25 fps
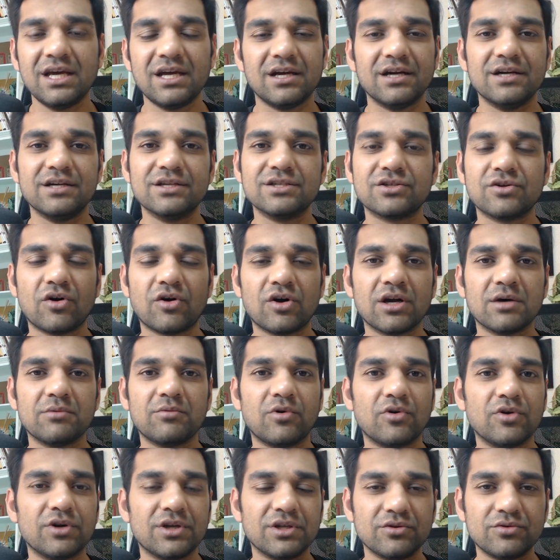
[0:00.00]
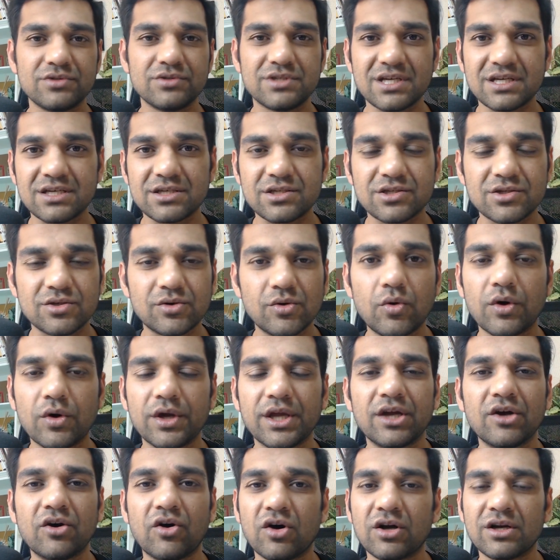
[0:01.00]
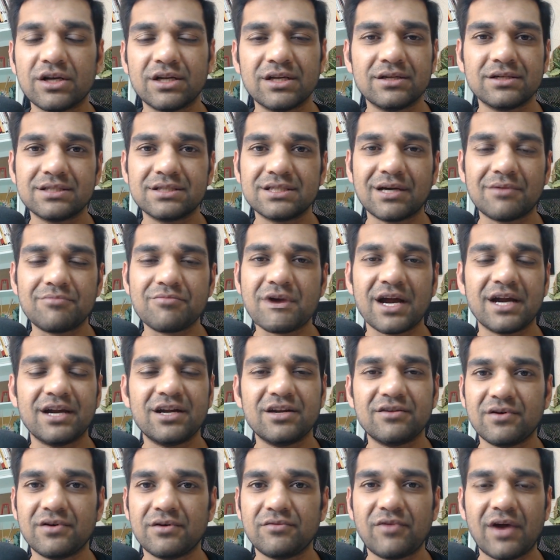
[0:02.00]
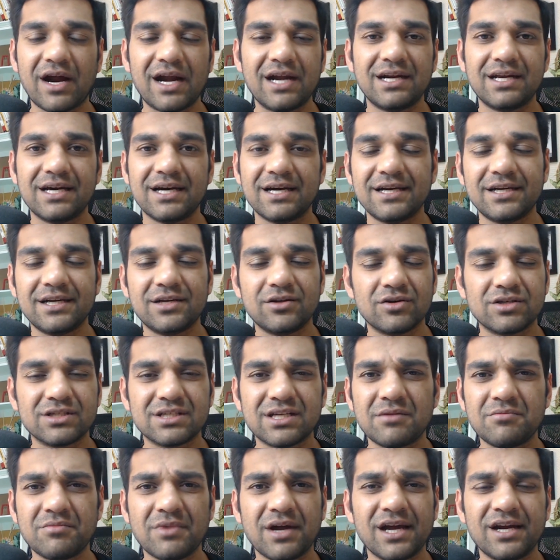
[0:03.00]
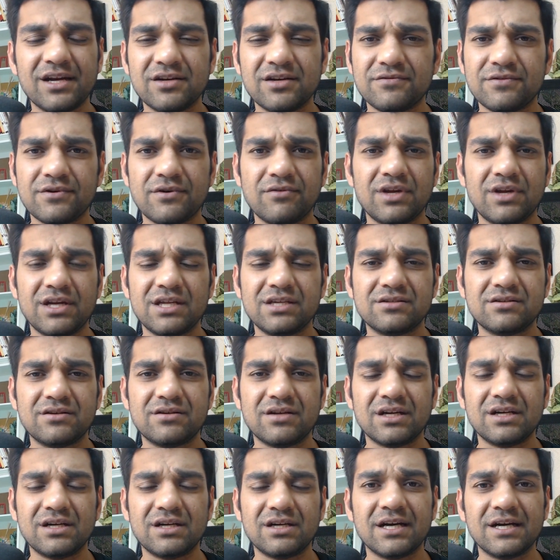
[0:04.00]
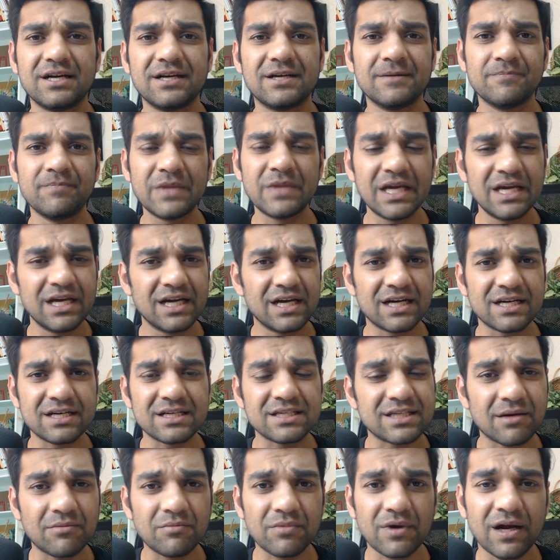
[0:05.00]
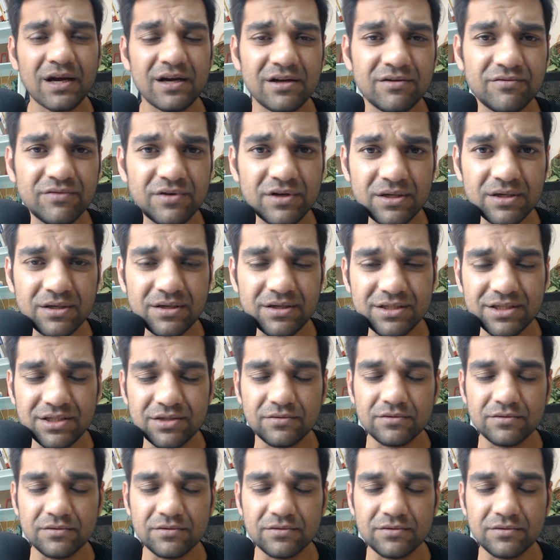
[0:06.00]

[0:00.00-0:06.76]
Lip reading: It is not about you just going on some kind of a fat diet or some kind of a very strict diet and some kind of a regressive